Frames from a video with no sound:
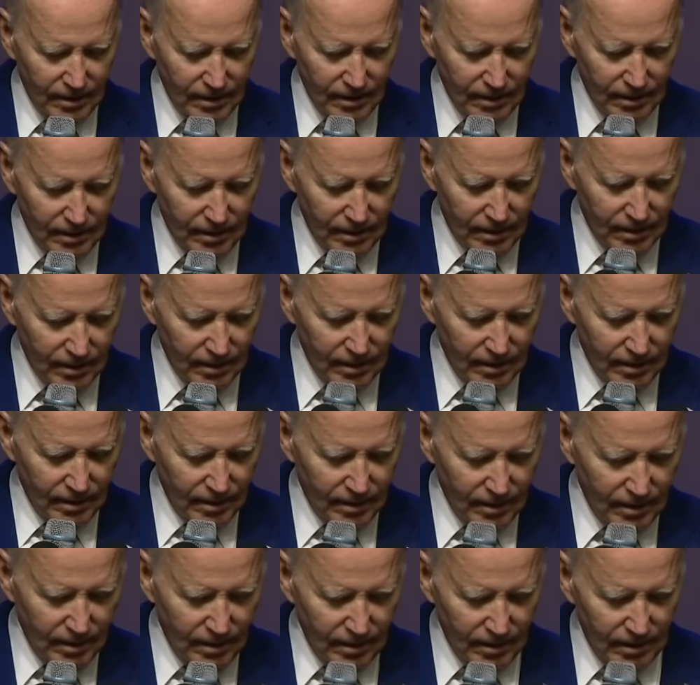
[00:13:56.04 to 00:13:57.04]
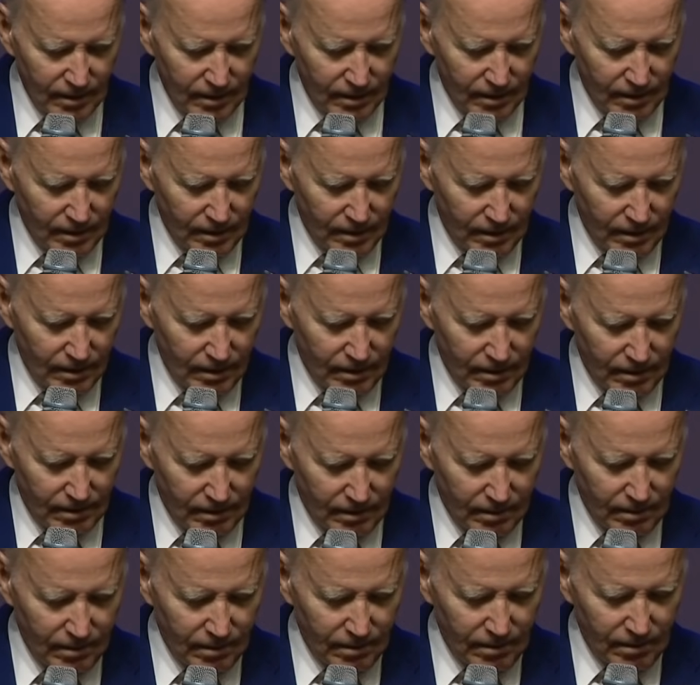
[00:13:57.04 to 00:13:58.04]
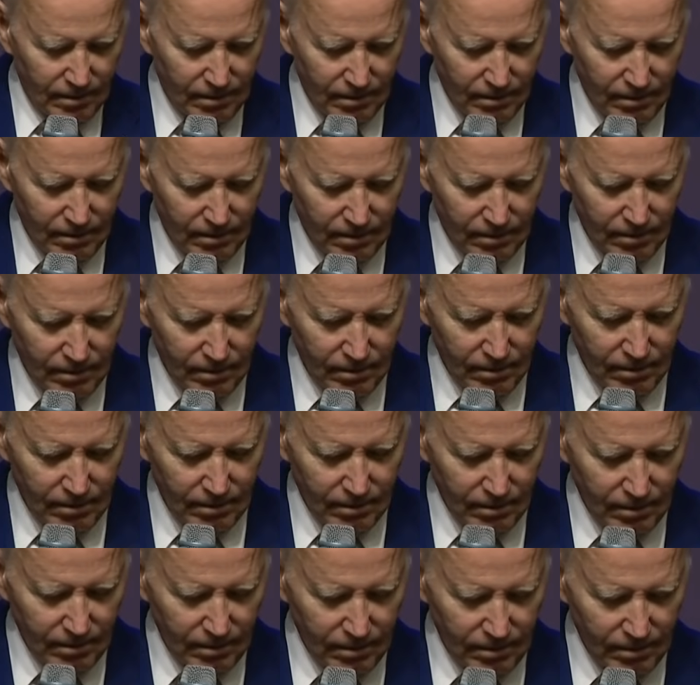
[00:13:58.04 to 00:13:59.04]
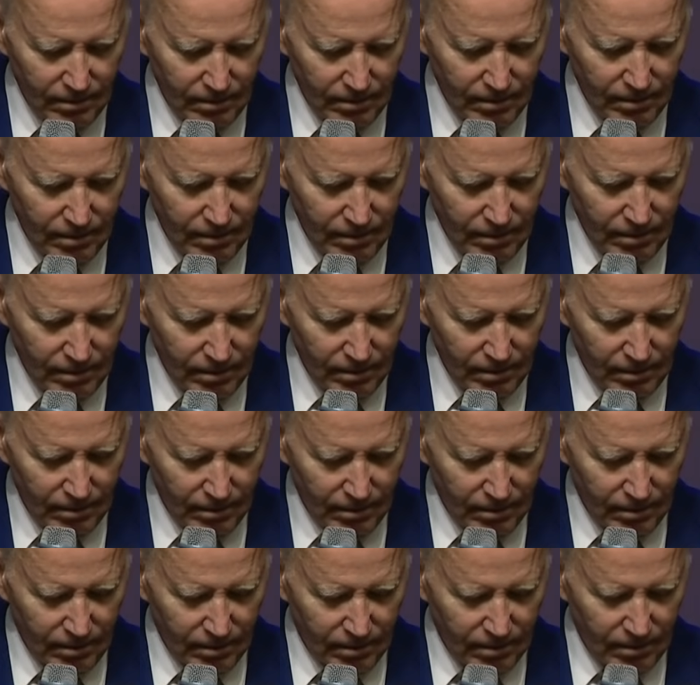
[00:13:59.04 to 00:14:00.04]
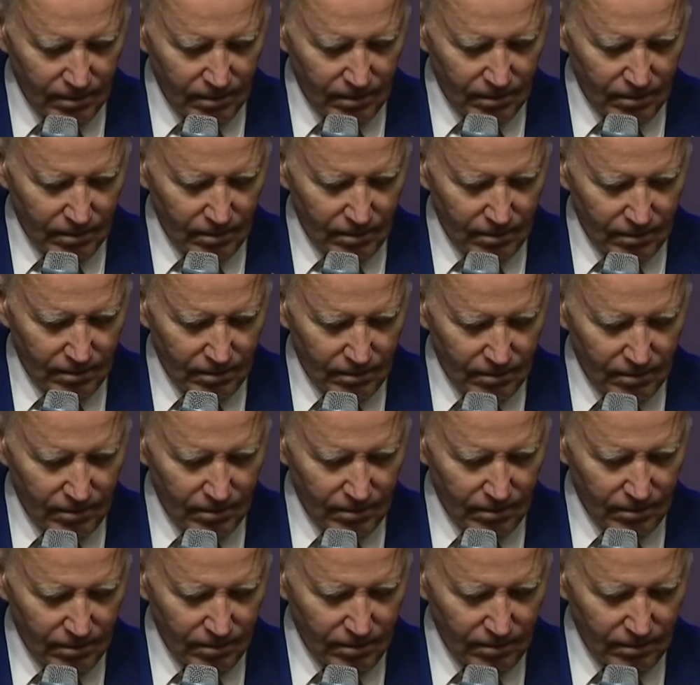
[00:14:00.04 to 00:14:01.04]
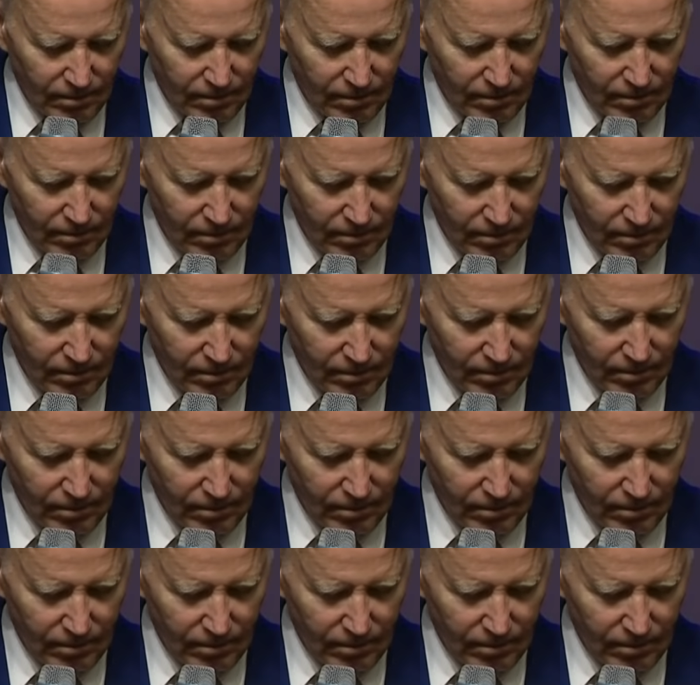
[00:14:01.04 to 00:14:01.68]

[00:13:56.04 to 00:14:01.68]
(no one is talking)